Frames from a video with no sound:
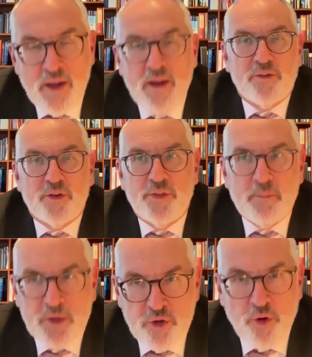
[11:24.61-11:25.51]
So the
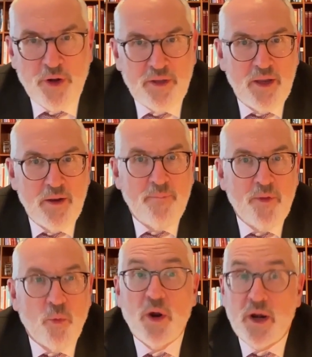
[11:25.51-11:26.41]
majority
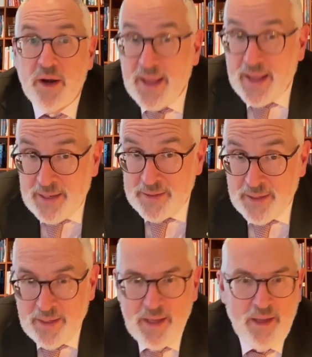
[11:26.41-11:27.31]
were
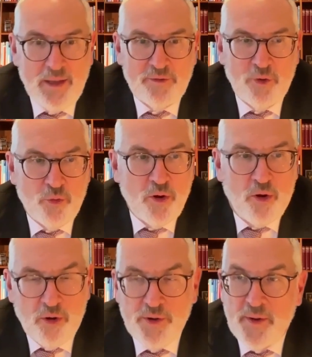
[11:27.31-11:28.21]
elderly,
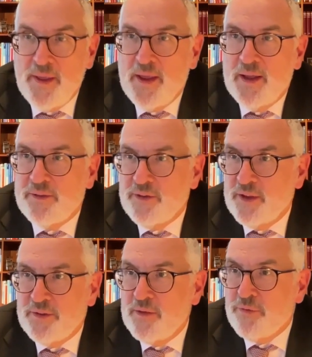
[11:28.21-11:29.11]
so-called,
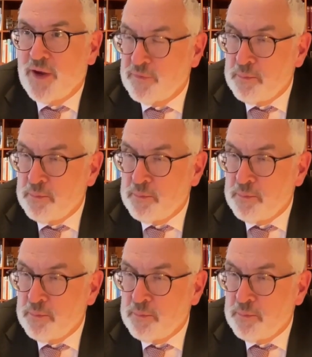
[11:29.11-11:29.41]
65